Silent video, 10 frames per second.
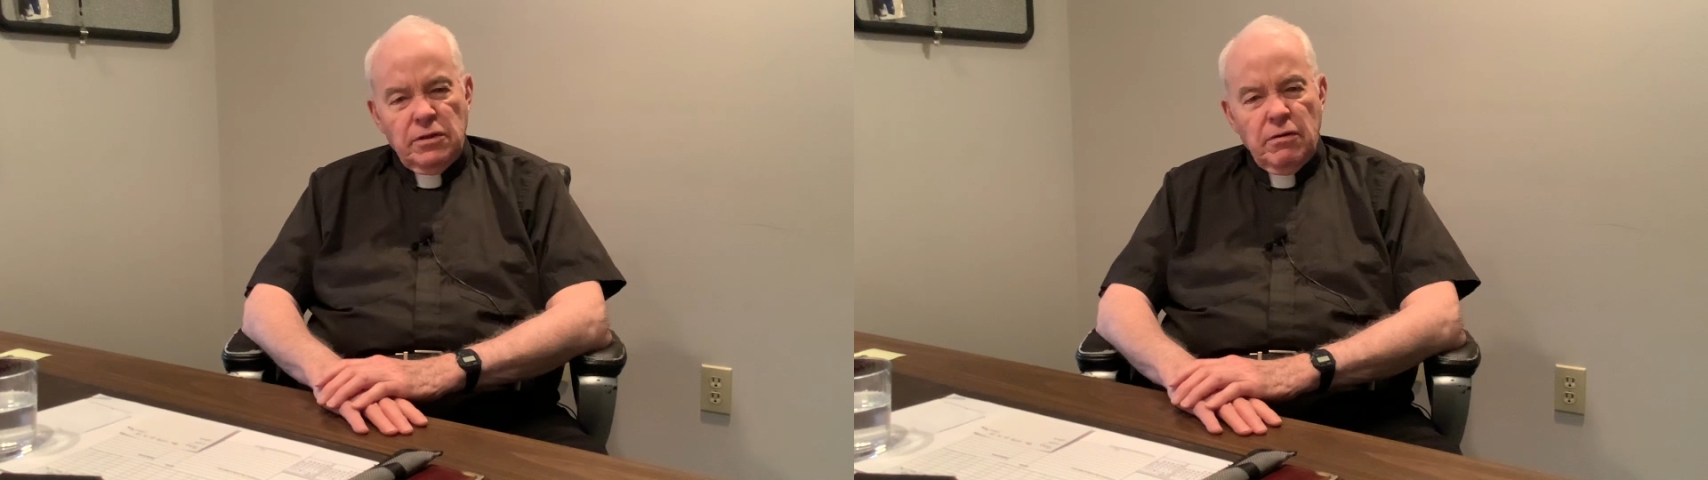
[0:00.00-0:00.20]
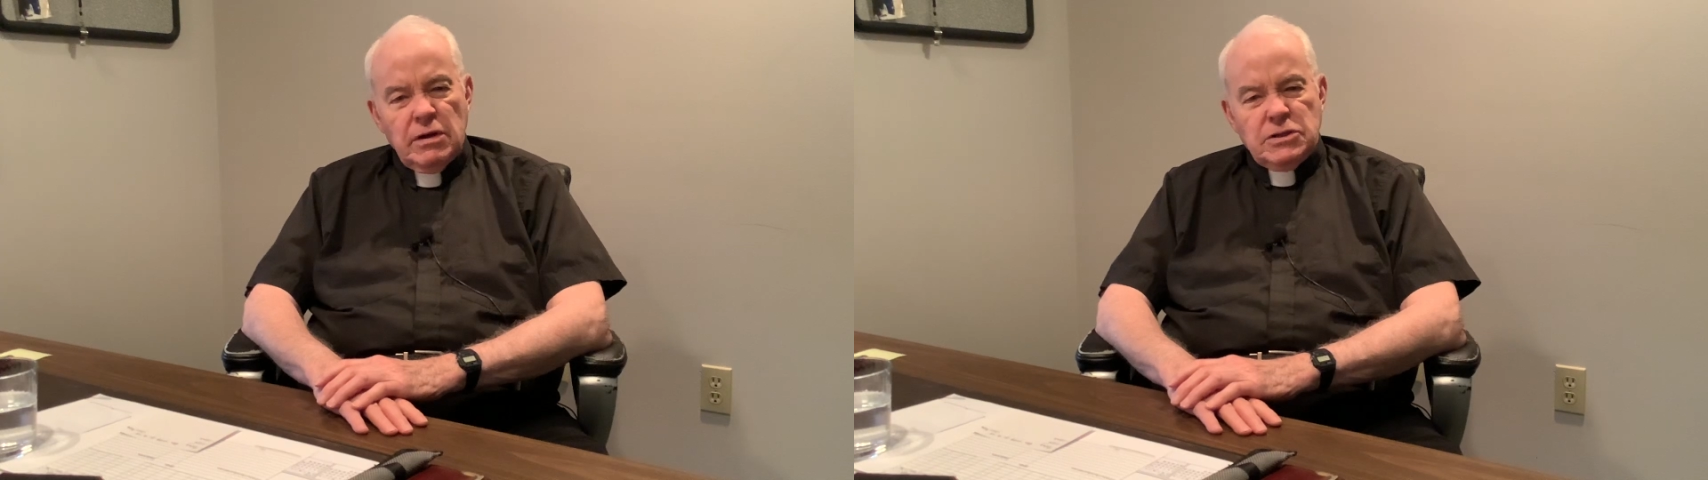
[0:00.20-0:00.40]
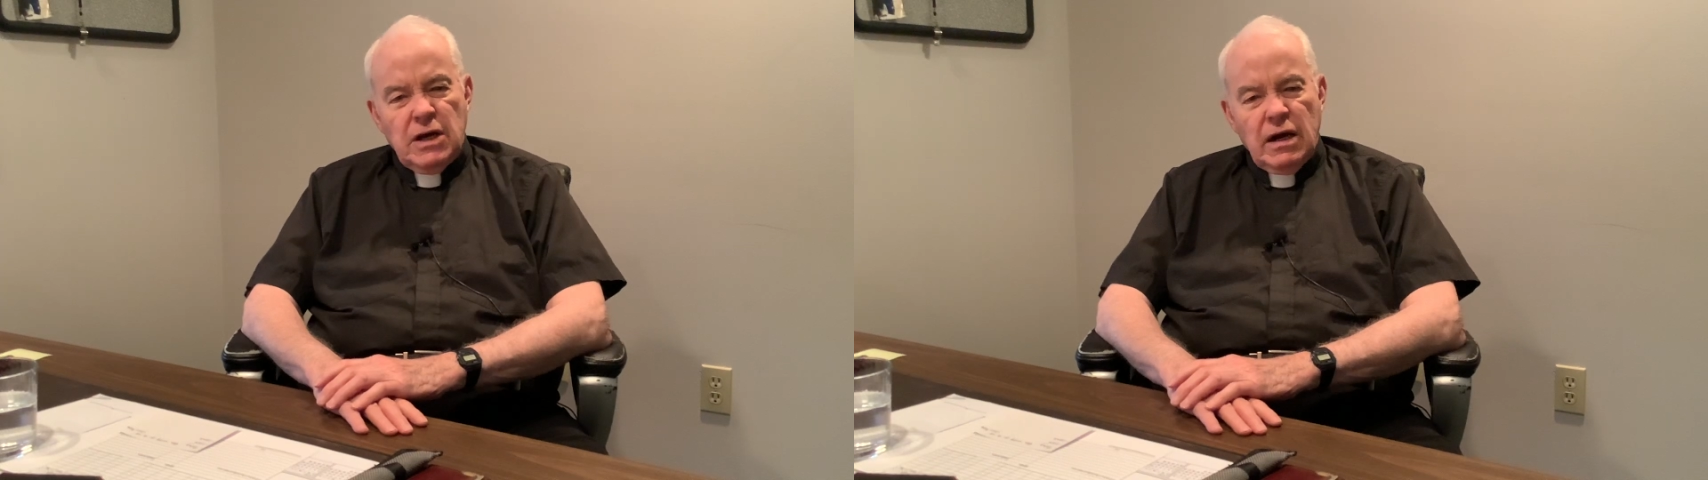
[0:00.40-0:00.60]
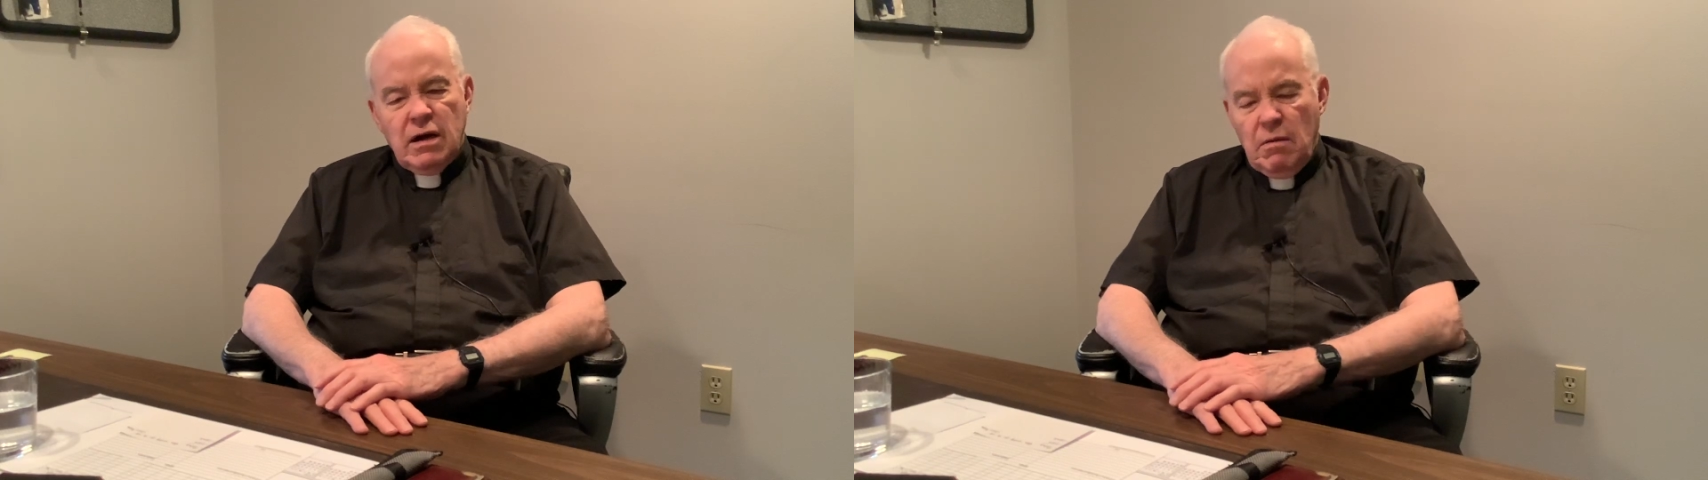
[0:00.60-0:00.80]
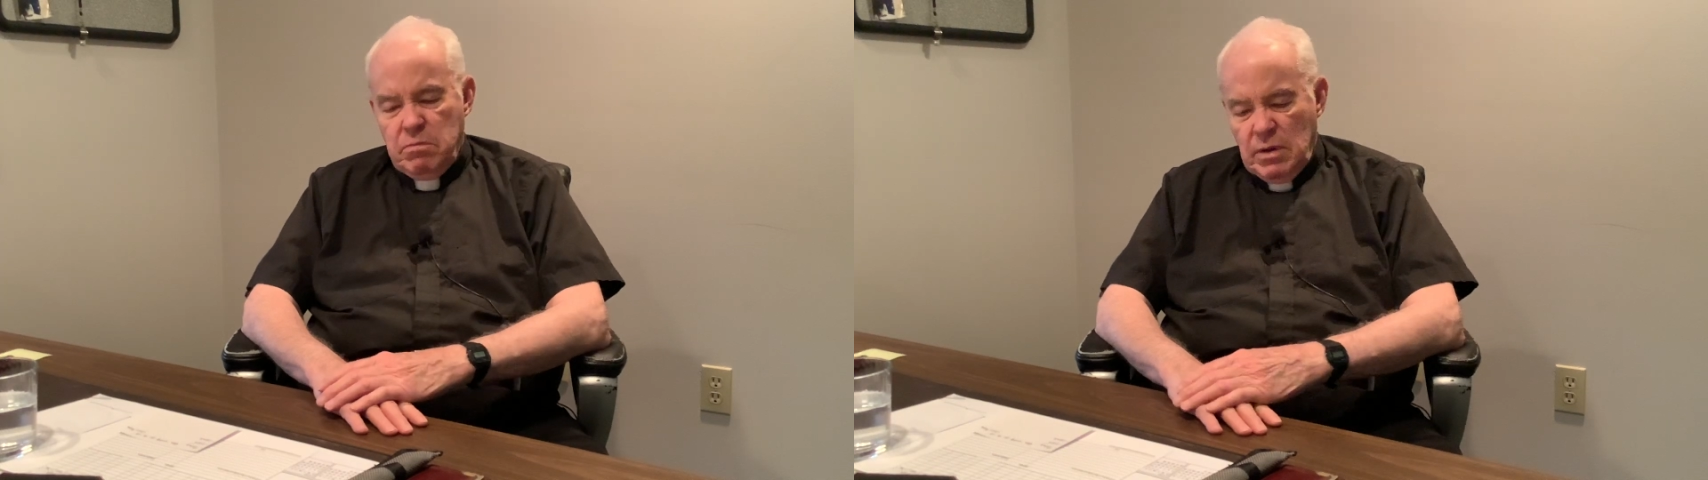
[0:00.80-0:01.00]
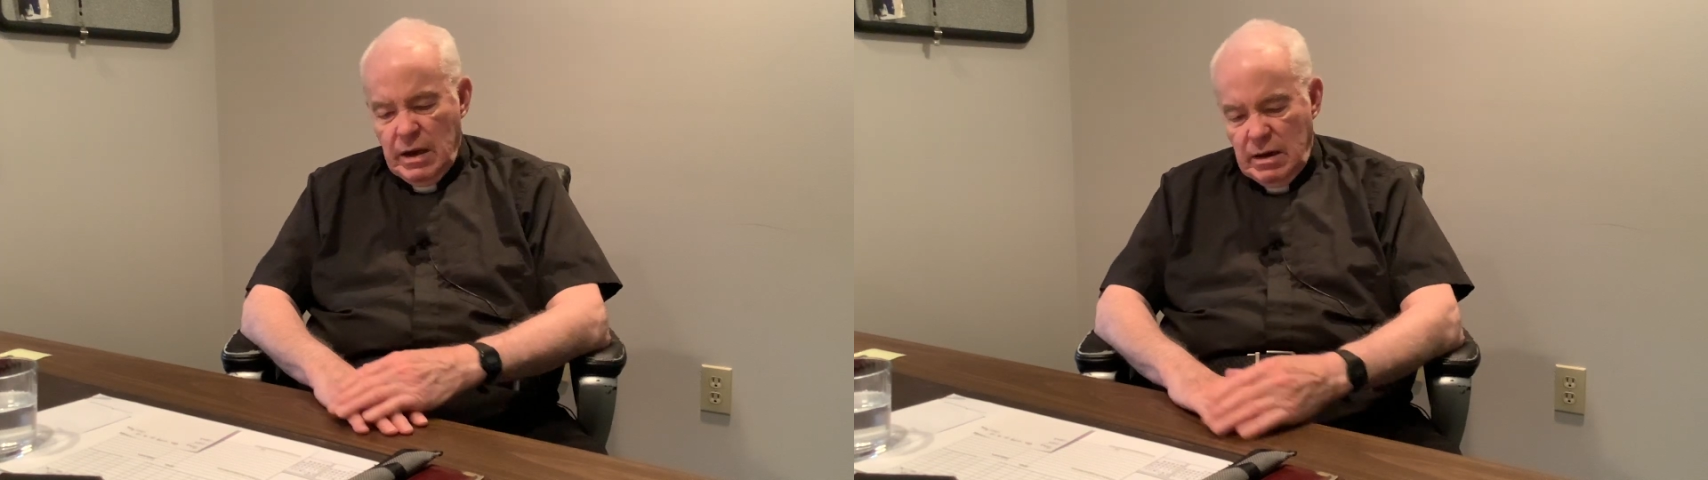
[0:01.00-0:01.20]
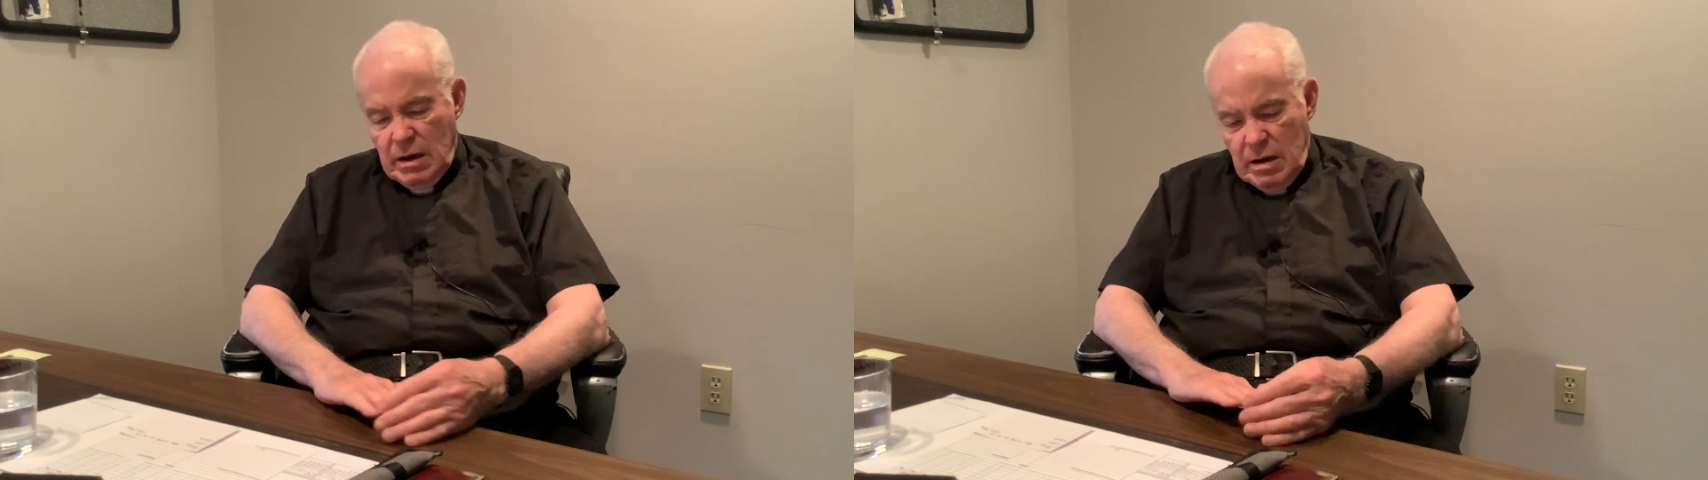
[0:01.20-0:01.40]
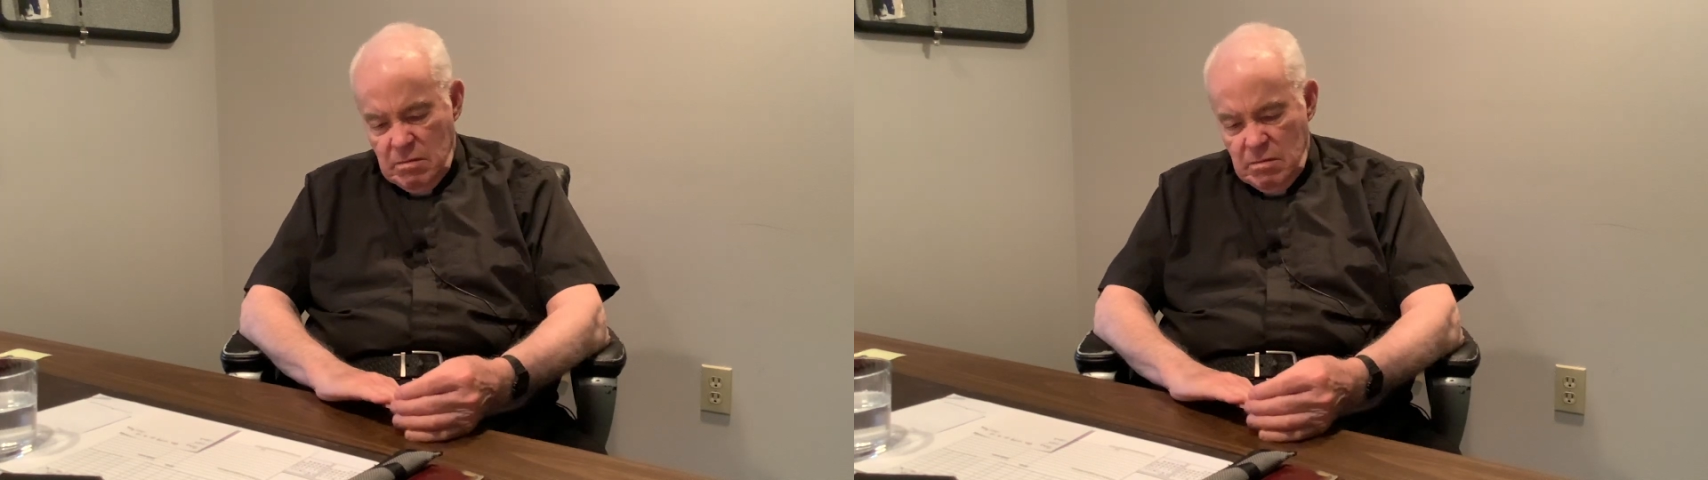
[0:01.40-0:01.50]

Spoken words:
do a checkup like